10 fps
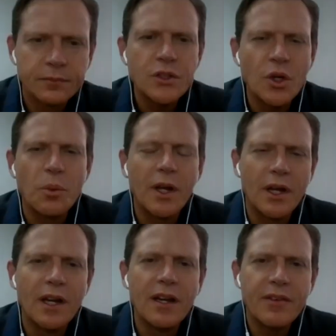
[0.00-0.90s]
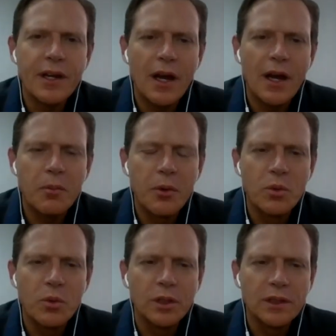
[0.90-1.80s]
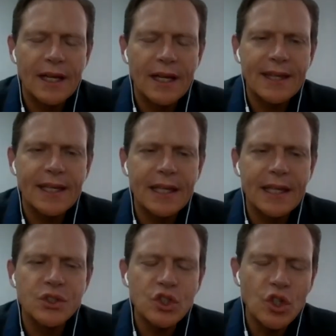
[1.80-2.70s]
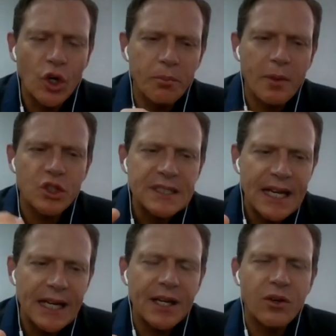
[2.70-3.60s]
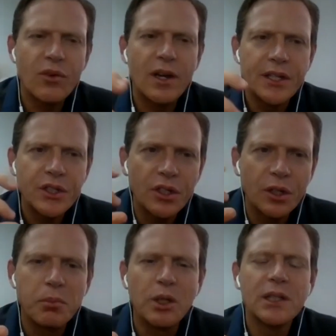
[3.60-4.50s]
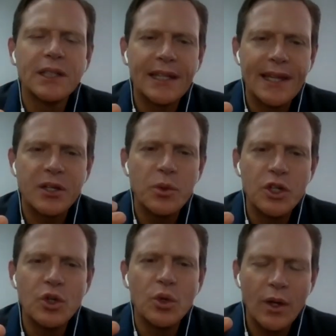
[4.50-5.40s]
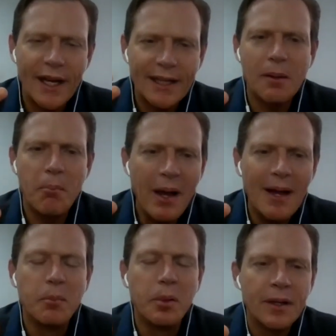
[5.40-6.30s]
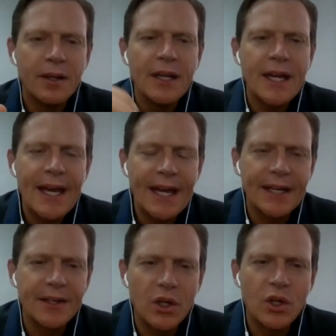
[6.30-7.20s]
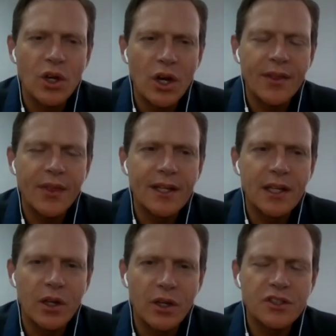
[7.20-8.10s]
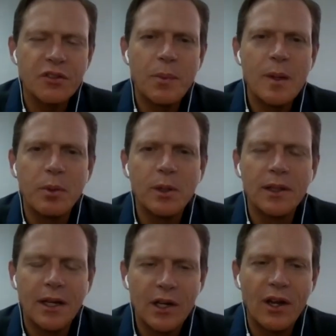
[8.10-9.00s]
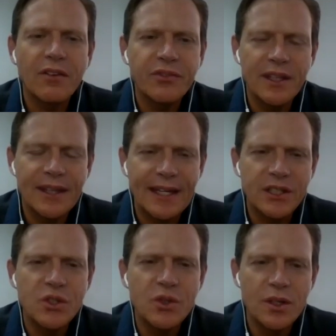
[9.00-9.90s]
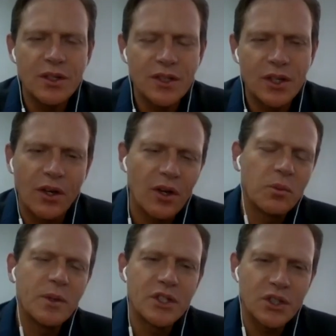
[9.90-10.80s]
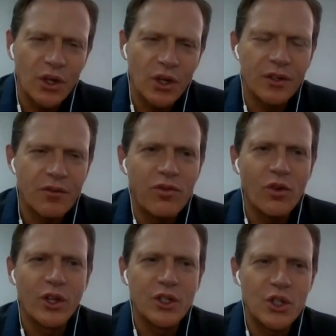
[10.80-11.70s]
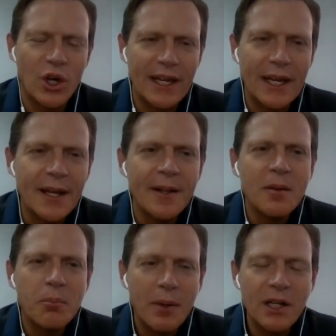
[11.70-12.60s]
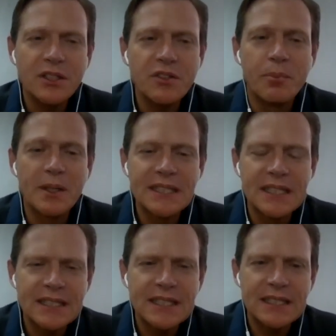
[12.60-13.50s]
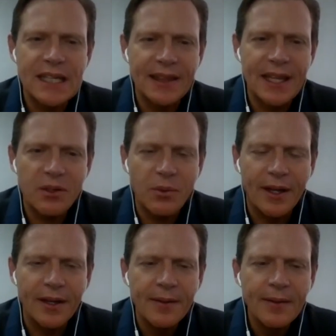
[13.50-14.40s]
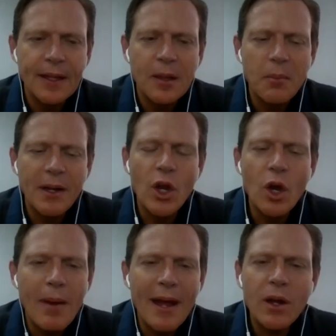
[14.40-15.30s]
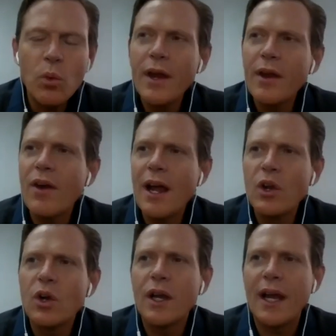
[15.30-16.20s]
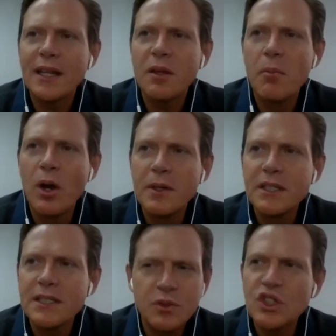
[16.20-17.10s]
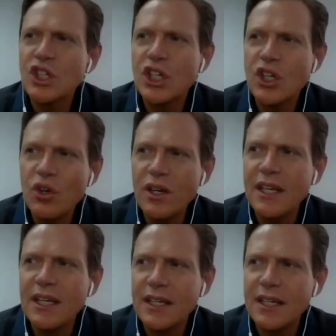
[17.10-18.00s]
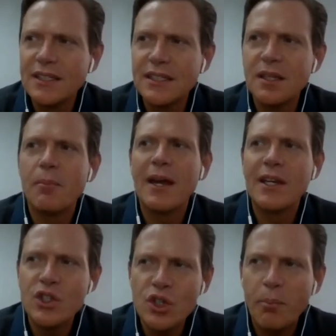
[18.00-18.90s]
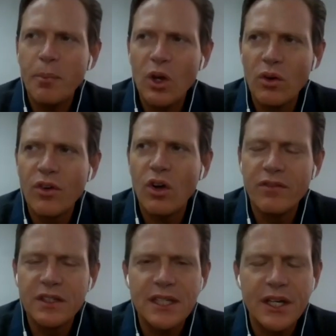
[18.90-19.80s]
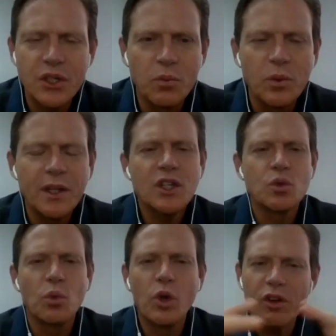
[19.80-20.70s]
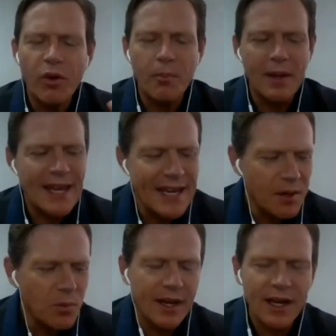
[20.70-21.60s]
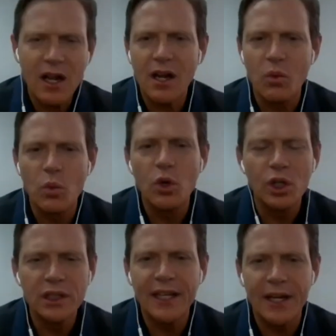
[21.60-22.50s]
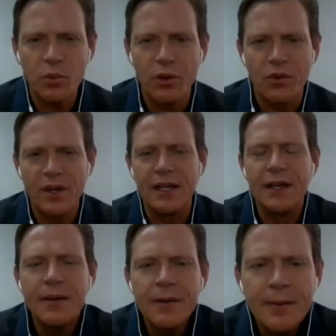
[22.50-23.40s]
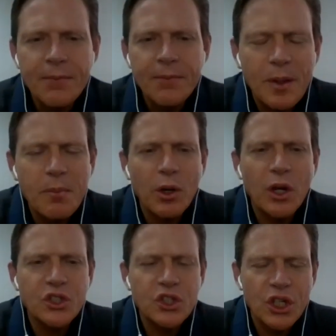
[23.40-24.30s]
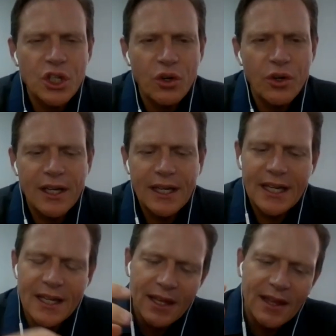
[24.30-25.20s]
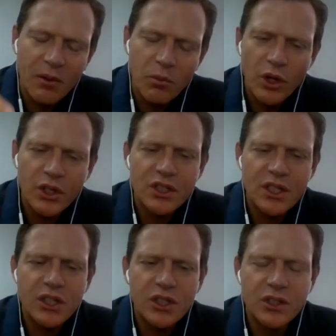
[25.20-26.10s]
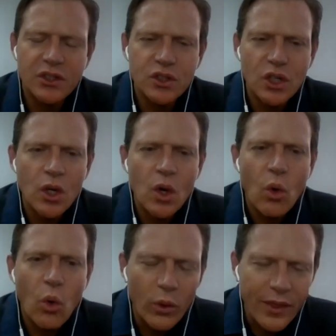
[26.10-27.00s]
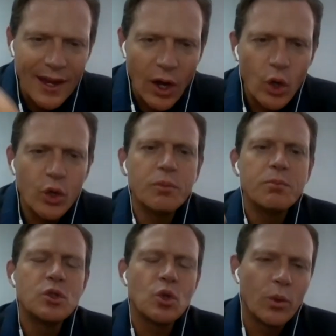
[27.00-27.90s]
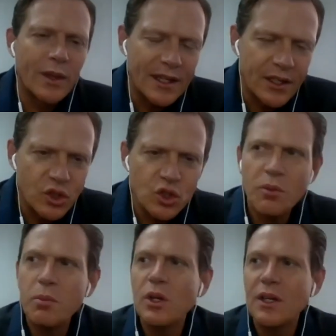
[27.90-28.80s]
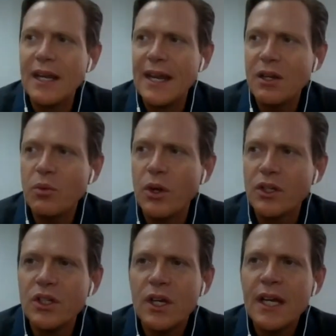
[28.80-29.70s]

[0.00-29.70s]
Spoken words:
So we're going to live in a hybrid world. I think there's so much selling, relational building that we do at the pub. And, I think lots of people laughed at that 2 years ago. Oh, we're just going for the jolly. But lots of businesses done that way. But no matter where I look at the moment, security is the main topic of conversation with this work from anywhere kind of world that we're in. People are securing either their workstations or their homes or their distributed networks.